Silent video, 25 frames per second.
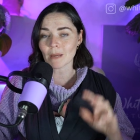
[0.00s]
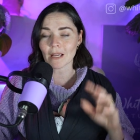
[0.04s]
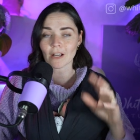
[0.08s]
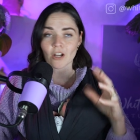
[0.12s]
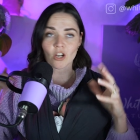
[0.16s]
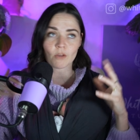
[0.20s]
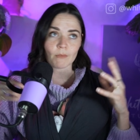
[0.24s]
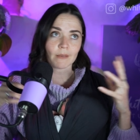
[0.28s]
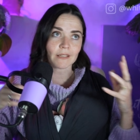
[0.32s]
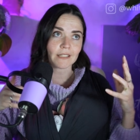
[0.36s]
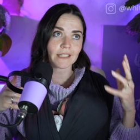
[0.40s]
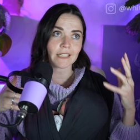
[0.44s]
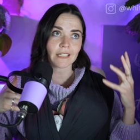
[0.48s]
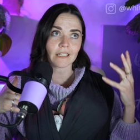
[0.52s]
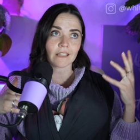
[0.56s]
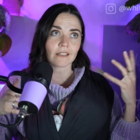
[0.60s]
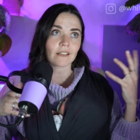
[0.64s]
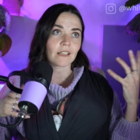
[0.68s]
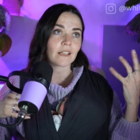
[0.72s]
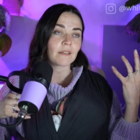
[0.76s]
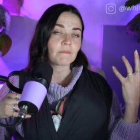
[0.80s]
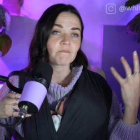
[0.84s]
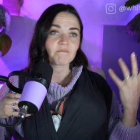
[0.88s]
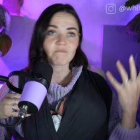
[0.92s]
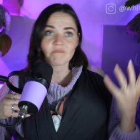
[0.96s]
by commenting
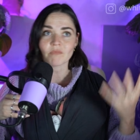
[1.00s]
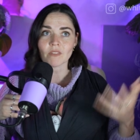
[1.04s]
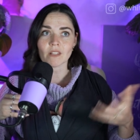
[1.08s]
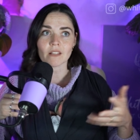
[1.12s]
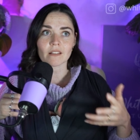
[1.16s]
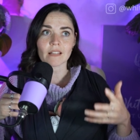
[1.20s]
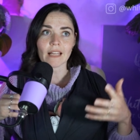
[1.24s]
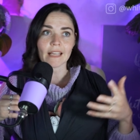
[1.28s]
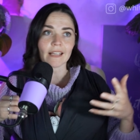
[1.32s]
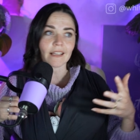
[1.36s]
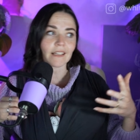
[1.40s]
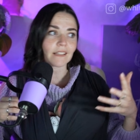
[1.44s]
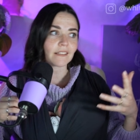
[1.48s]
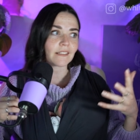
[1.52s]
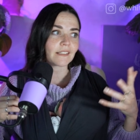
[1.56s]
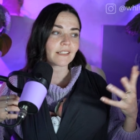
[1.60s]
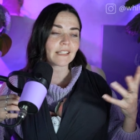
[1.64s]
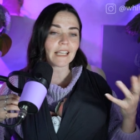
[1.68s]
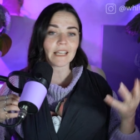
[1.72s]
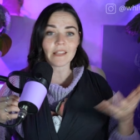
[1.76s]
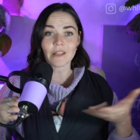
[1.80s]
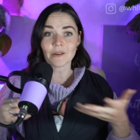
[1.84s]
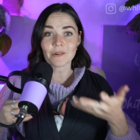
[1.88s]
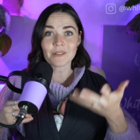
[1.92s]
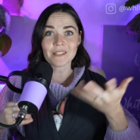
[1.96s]
like
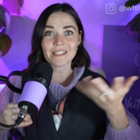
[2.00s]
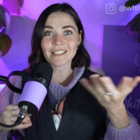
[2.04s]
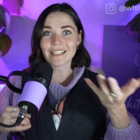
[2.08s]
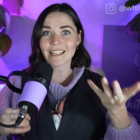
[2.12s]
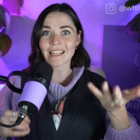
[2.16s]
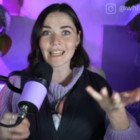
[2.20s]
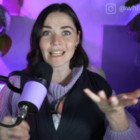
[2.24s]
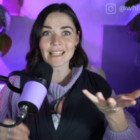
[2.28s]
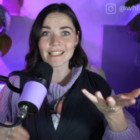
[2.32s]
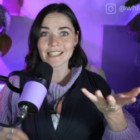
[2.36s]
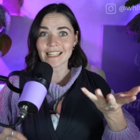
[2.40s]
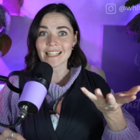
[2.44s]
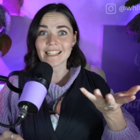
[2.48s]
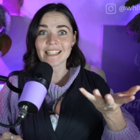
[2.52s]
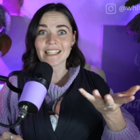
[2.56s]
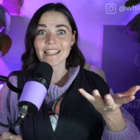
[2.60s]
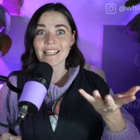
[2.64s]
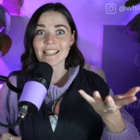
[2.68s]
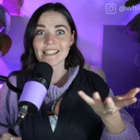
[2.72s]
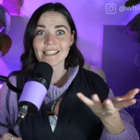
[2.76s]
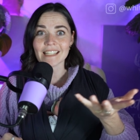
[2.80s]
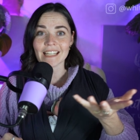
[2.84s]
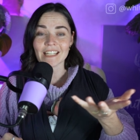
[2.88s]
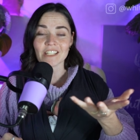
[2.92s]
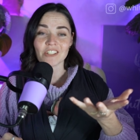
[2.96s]
say they were getting sent to
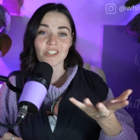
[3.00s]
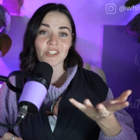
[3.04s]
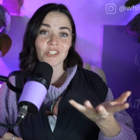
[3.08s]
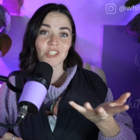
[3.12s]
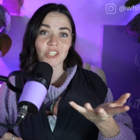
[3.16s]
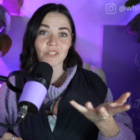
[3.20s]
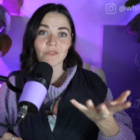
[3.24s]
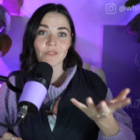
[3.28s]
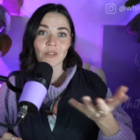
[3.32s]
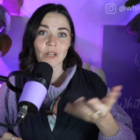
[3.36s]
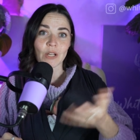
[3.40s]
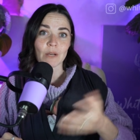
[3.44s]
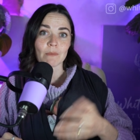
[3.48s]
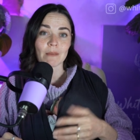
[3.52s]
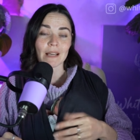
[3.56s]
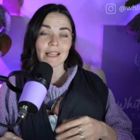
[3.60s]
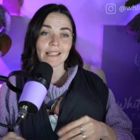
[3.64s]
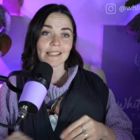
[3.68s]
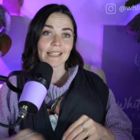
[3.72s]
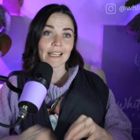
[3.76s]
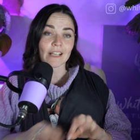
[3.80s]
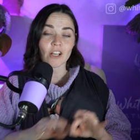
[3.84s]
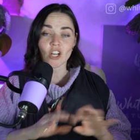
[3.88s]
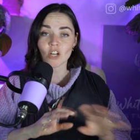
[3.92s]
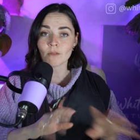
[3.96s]
this YouTube video, I might
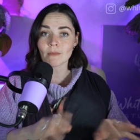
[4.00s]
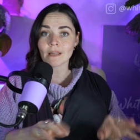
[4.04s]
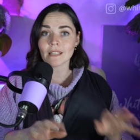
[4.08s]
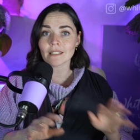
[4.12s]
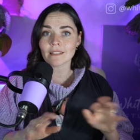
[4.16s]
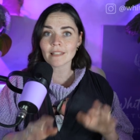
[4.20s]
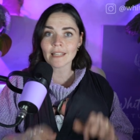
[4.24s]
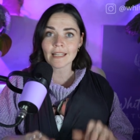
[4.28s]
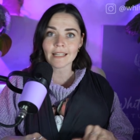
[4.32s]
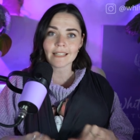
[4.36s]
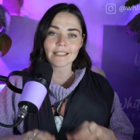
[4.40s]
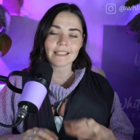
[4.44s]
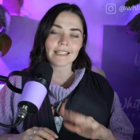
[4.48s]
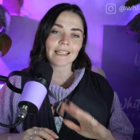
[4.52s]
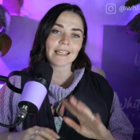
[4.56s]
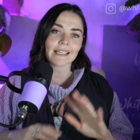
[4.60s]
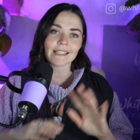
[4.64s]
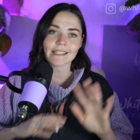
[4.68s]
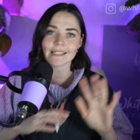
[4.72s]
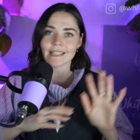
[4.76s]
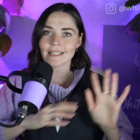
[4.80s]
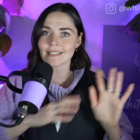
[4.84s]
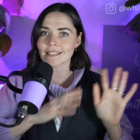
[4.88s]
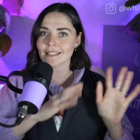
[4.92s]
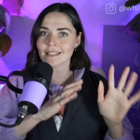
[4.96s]
say comment link to get
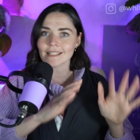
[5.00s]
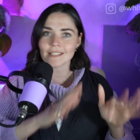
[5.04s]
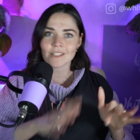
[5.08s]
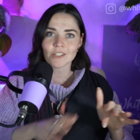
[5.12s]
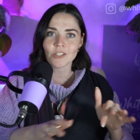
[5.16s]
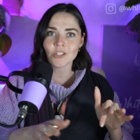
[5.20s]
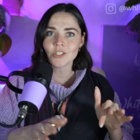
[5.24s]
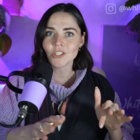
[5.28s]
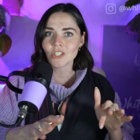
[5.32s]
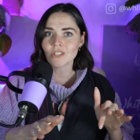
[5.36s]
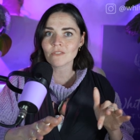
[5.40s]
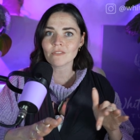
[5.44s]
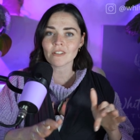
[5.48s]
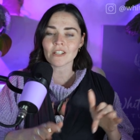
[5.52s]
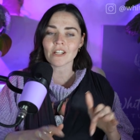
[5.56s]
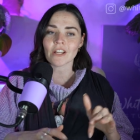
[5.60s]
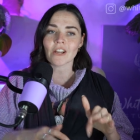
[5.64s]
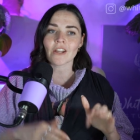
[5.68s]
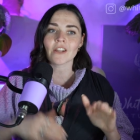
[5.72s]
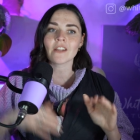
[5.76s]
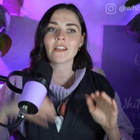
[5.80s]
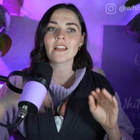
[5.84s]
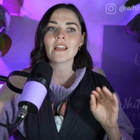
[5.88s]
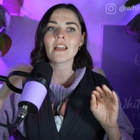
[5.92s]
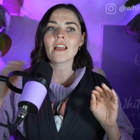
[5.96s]
sent to this YouTube
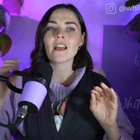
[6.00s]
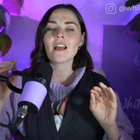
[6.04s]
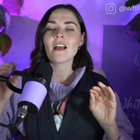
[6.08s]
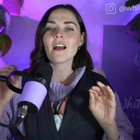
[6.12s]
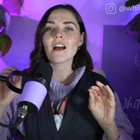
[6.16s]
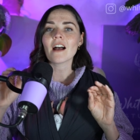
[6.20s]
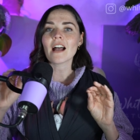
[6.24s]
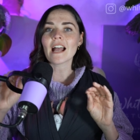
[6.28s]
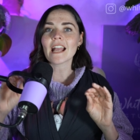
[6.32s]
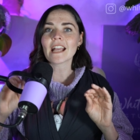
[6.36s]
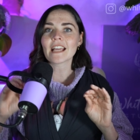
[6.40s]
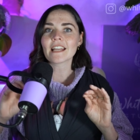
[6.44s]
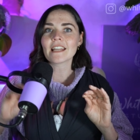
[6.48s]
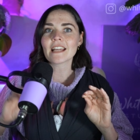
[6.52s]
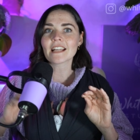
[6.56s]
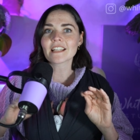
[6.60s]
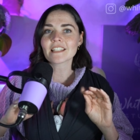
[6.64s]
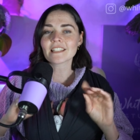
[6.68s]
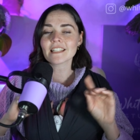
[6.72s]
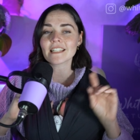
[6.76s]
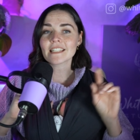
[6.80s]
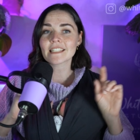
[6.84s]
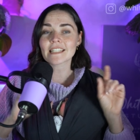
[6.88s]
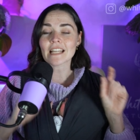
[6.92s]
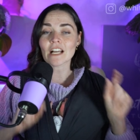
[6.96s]
video. I can
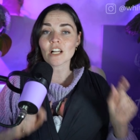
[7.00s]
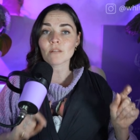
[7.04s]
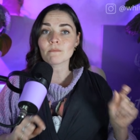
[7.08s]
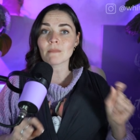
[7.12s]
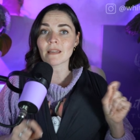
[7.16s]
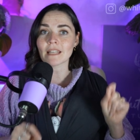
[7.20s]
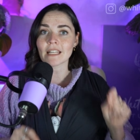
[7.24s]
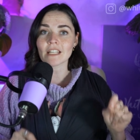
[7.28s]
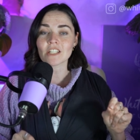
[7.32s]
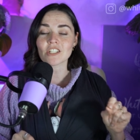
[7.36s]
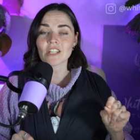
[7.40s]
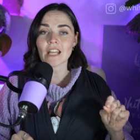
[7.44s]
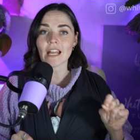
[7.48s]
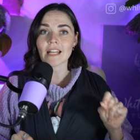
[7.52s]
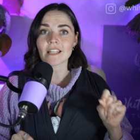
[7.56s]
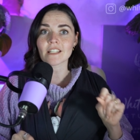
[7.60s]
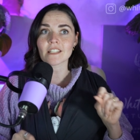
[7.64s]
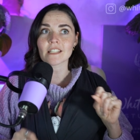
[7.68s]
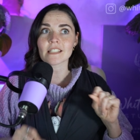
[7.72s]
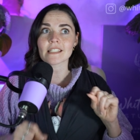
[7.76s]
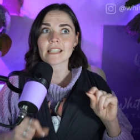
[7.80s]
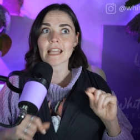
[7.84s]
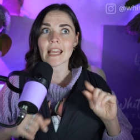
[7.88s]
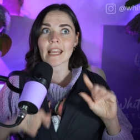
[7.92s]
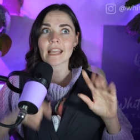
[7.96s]
actually tell ManyChat
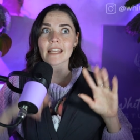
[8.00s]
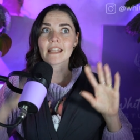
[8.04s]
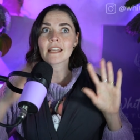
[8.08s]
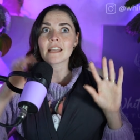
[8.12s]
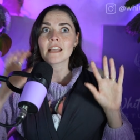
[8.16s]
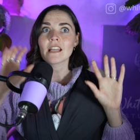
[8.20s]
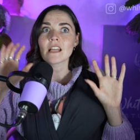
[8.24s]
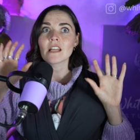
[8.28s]
to say,